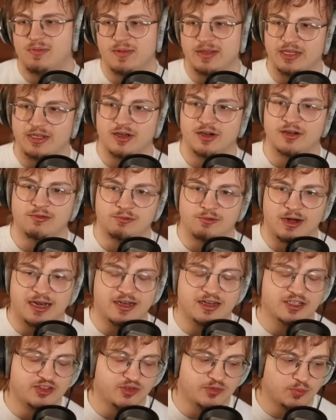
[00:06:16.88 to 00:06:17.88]
good, right?
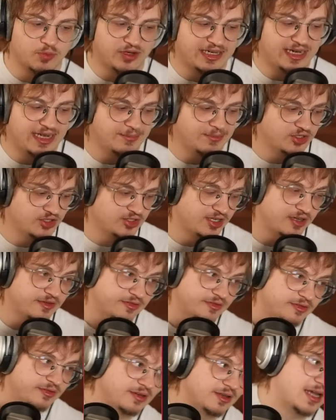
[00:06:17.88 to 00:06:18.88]
Because of pre-damage
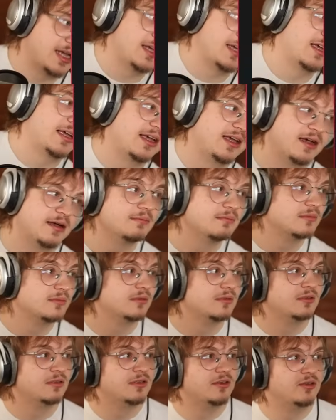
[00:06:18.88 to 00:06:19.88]
stuff. Yeah, yeah, yeah.
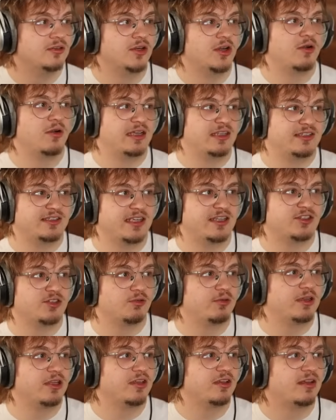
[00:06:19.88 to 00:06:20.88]
No, it's it's a
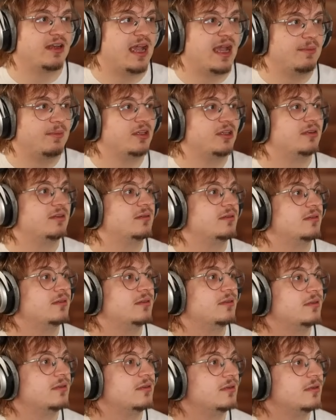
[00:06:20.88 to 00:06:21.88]
really good habit.
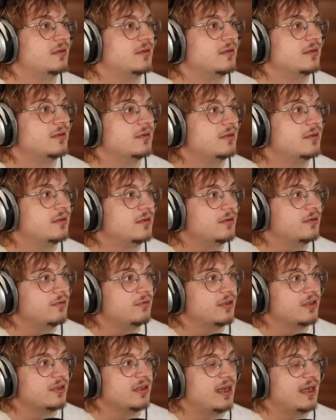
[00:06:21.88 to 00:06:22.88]

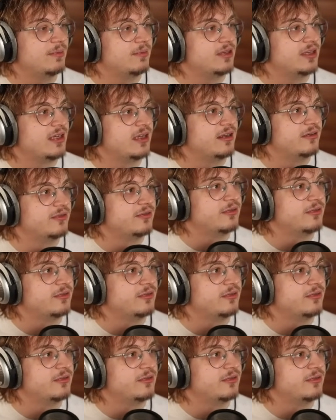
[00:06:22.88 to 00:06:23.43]
Really good habit to have.